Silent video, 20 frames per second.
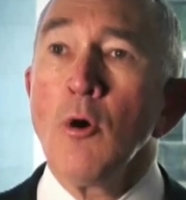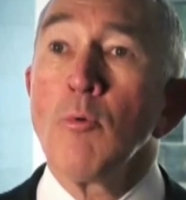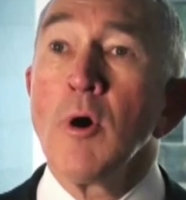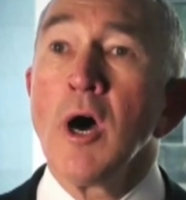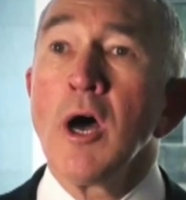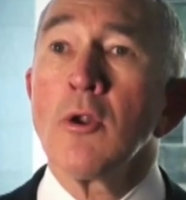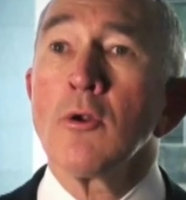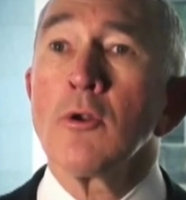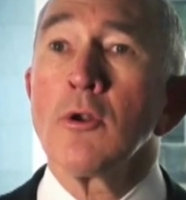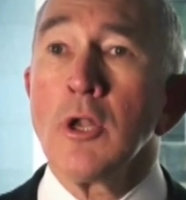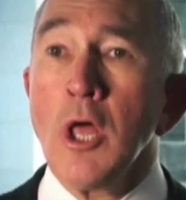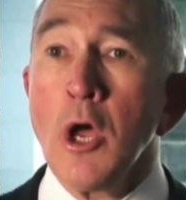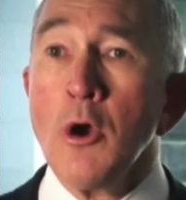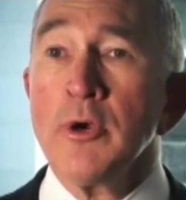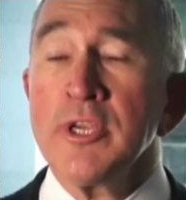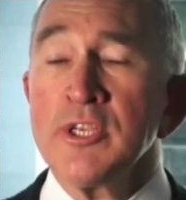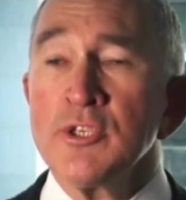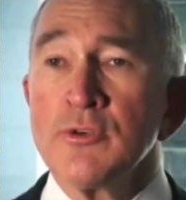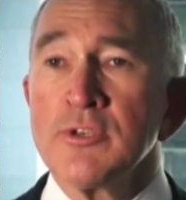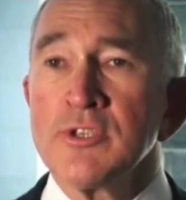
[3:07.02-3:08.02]
While
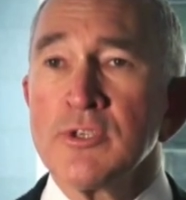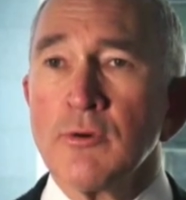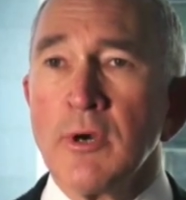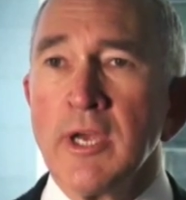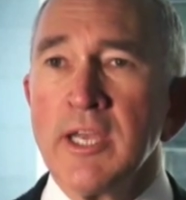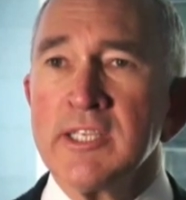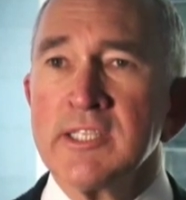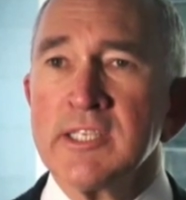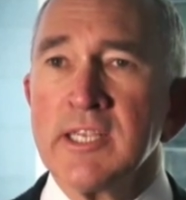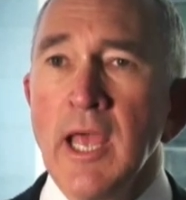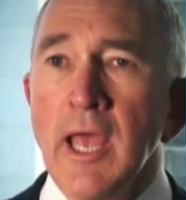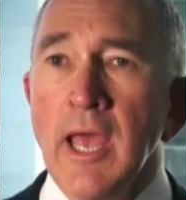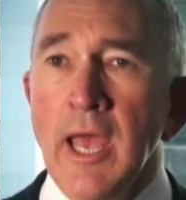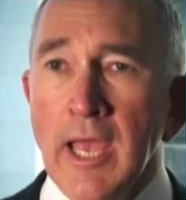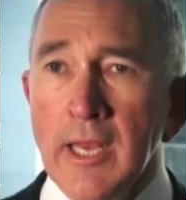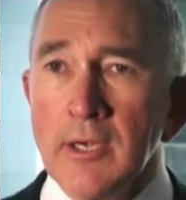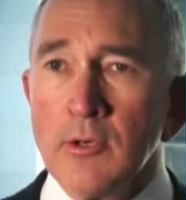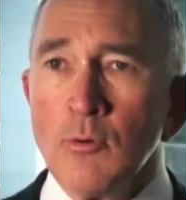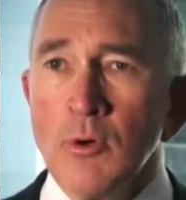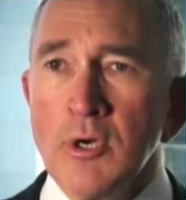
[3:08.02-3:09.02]
low interest rates
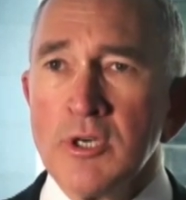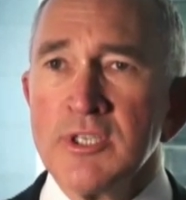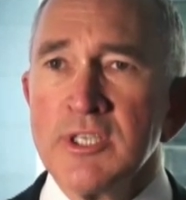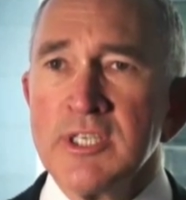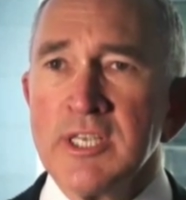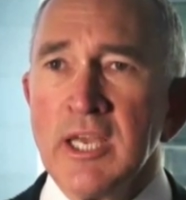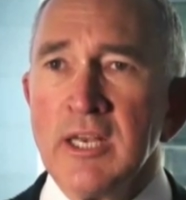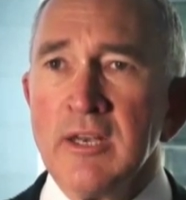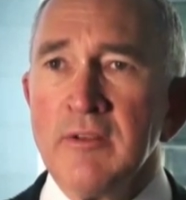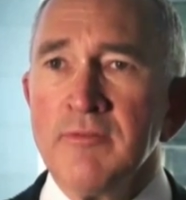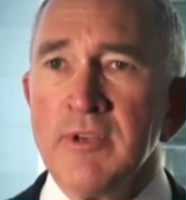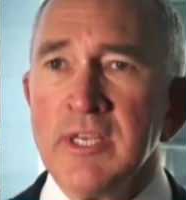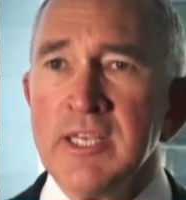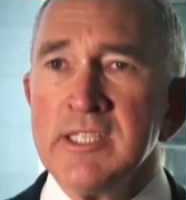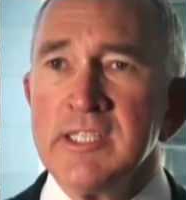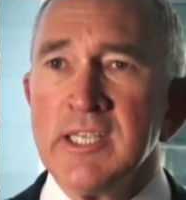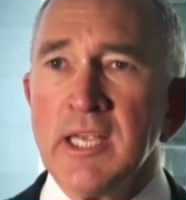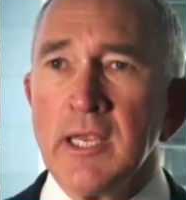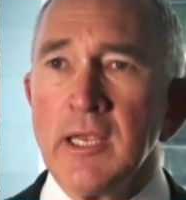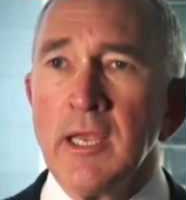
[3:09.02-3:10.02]
and quantitative
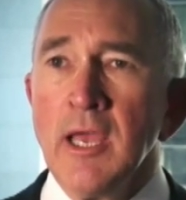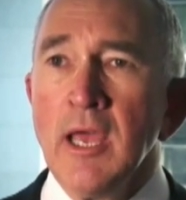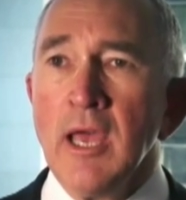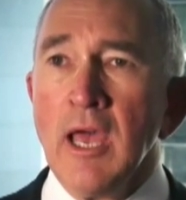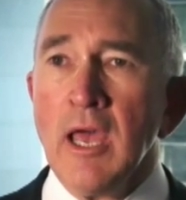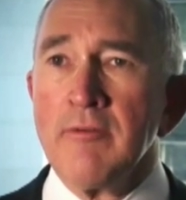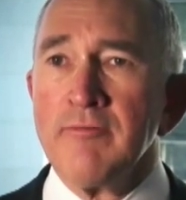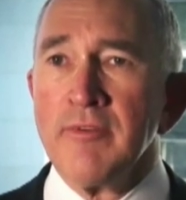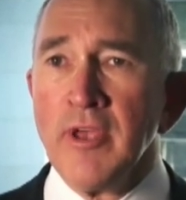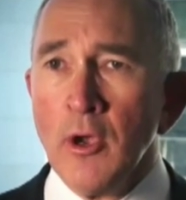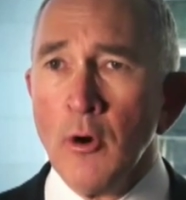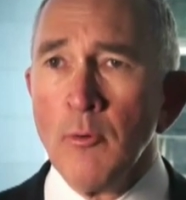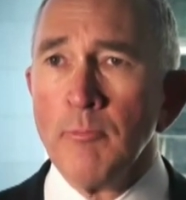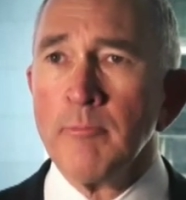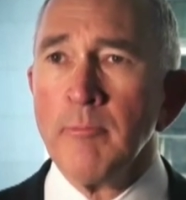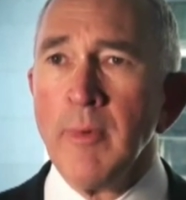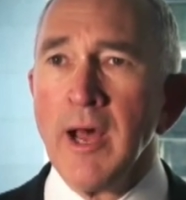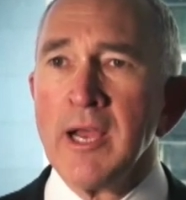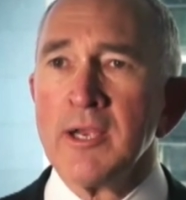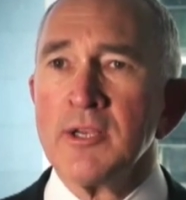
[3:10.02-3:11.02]
easing have
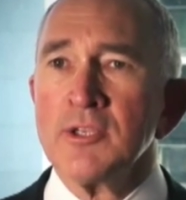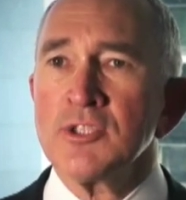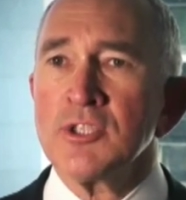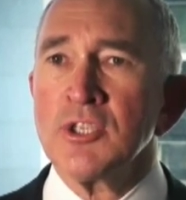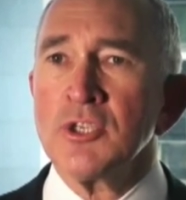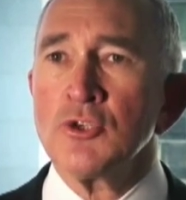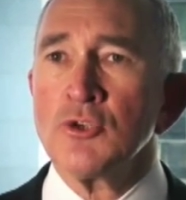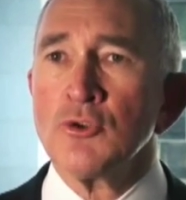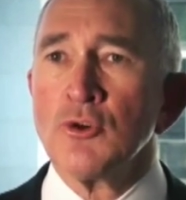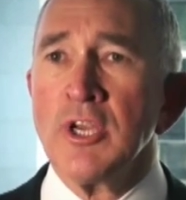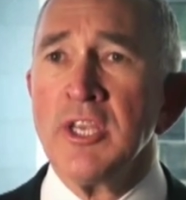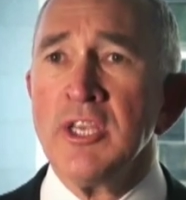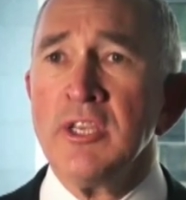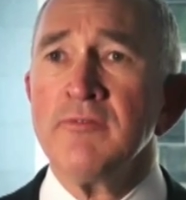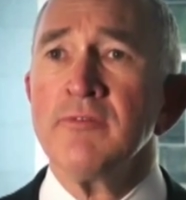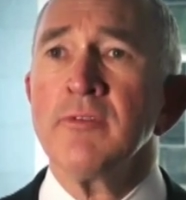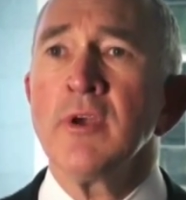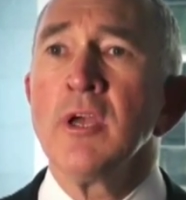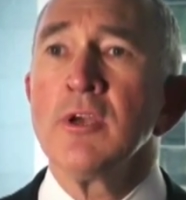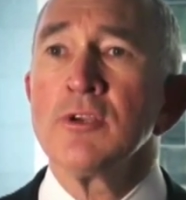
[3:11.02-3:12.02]
helped markets
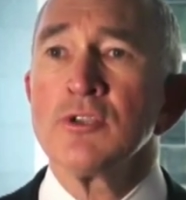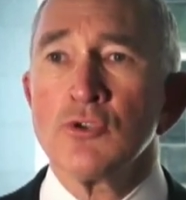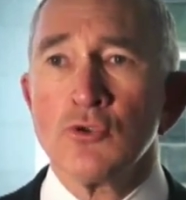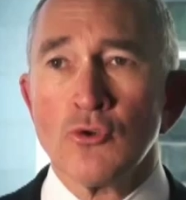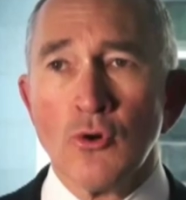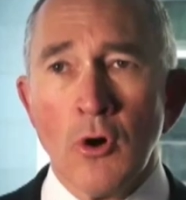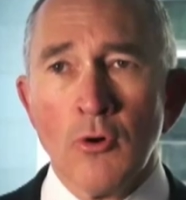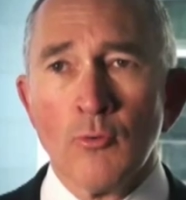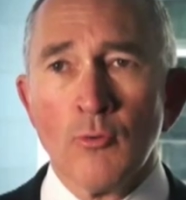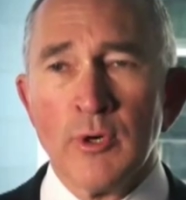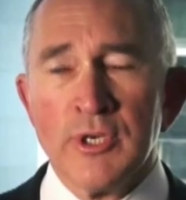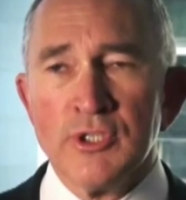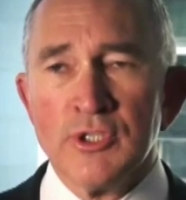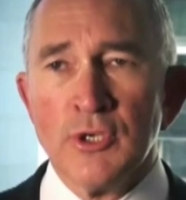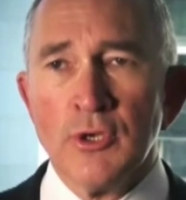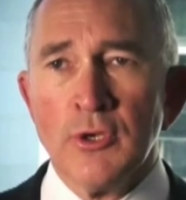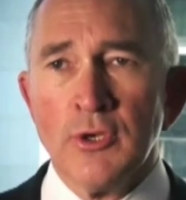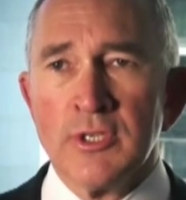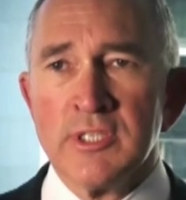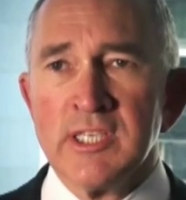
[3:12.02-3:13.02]
achieve strong
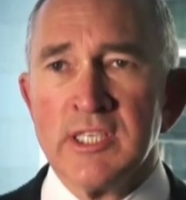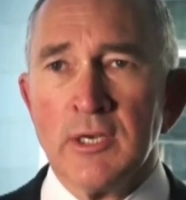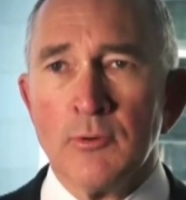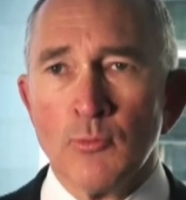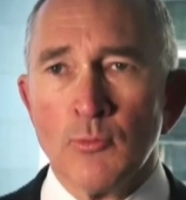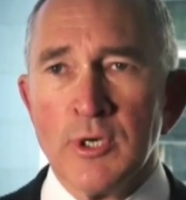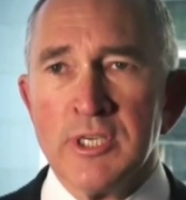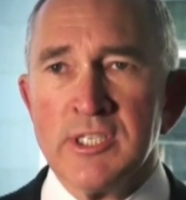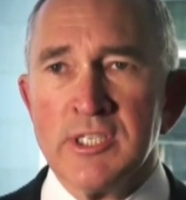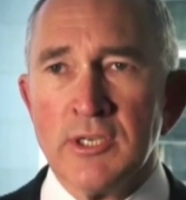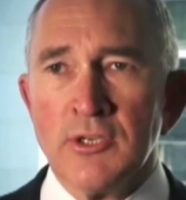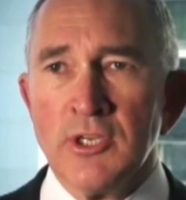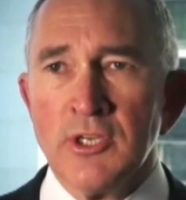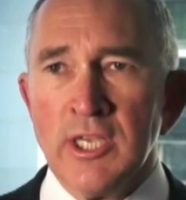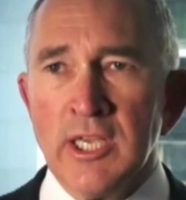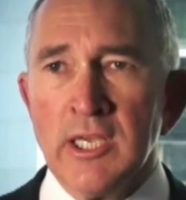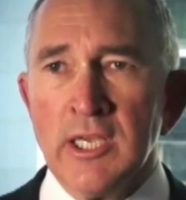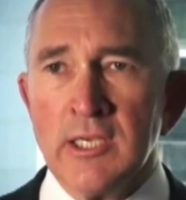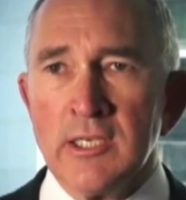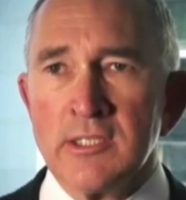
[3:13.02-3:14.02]
returns in recent
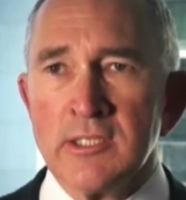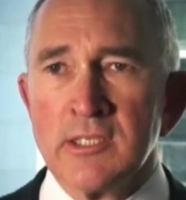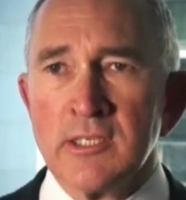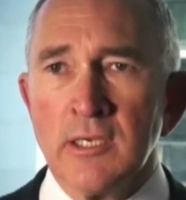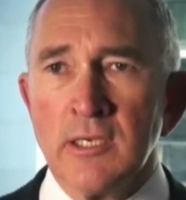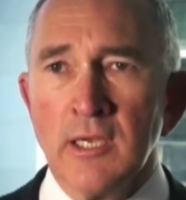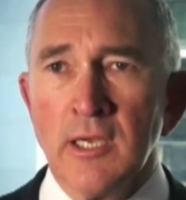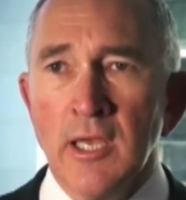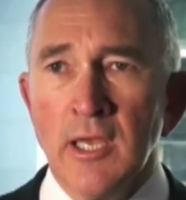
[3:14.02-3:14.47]
years,